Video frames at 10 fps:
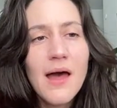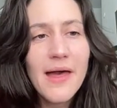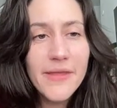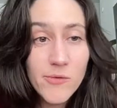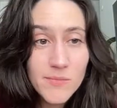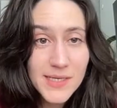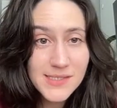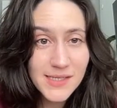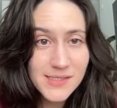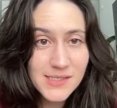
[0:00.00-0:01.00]
I think it would make
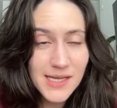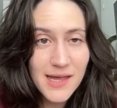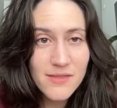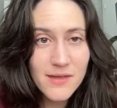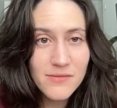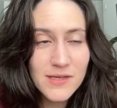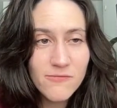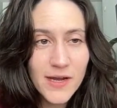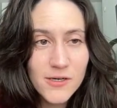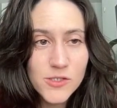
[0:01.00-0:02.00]
sense to say that the
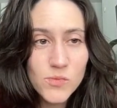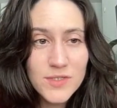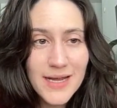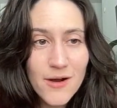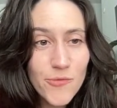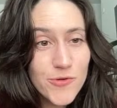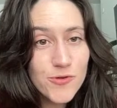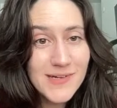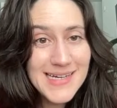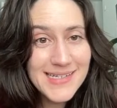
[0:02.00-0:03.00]
invaders will not
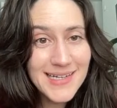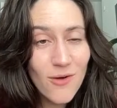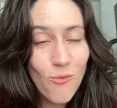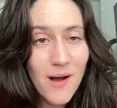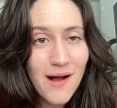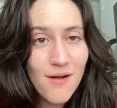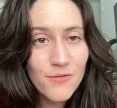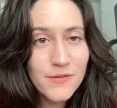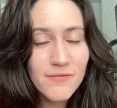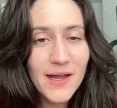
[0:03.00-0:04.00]
retreat while
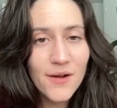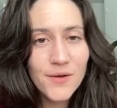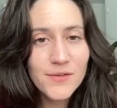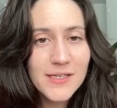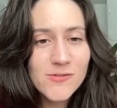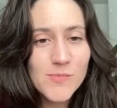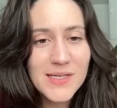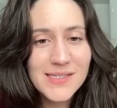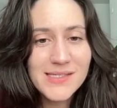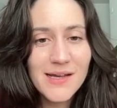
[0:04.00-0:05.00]
the Vanguard lives
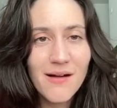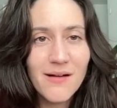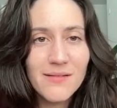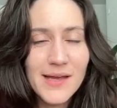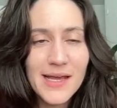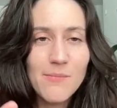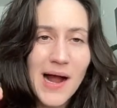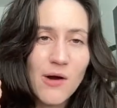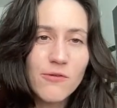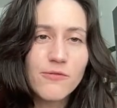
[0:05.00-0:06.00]
because they are like a
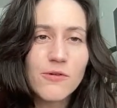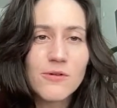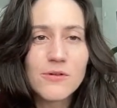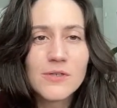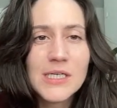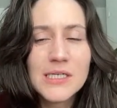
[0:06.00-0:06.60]
powerful